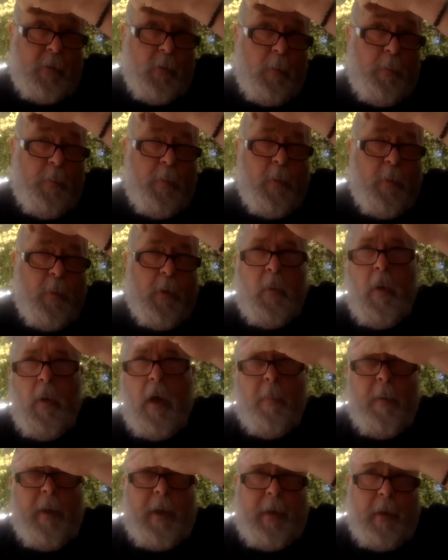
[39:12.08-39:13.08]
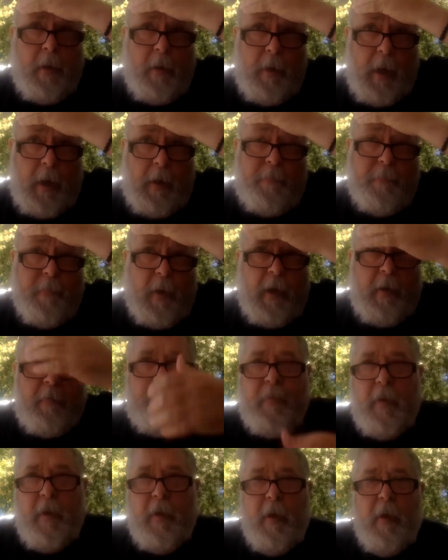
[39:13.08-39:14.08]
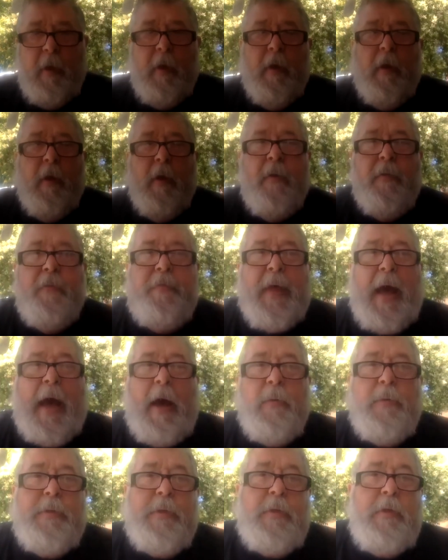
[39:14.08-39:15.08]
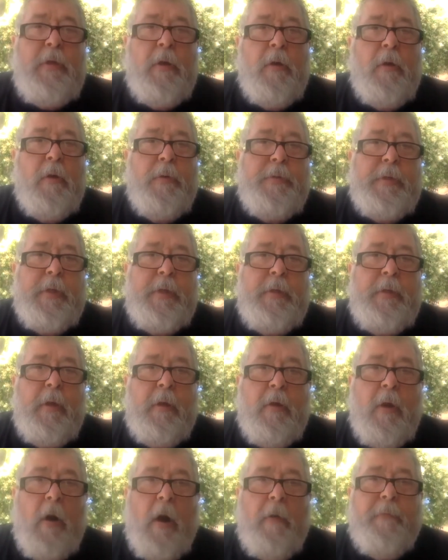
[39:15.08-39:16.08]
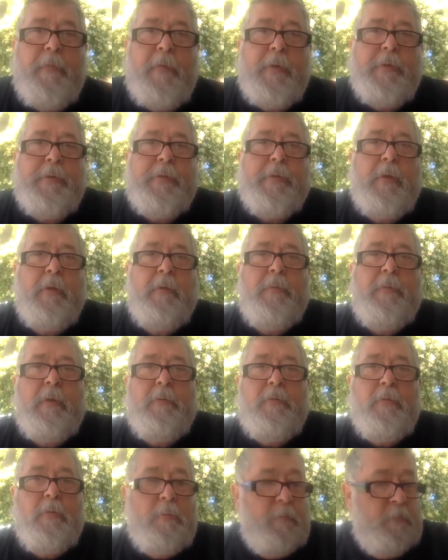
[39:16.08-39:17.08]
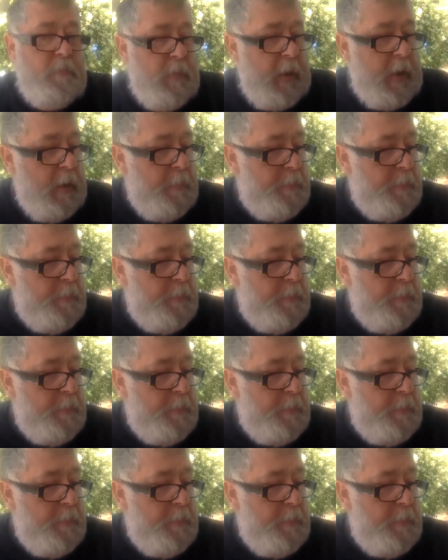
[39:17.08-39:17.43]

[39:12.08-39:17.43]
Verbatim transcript: doing pretty well, about 895,000 euros in their coffers. So they're doing, they got a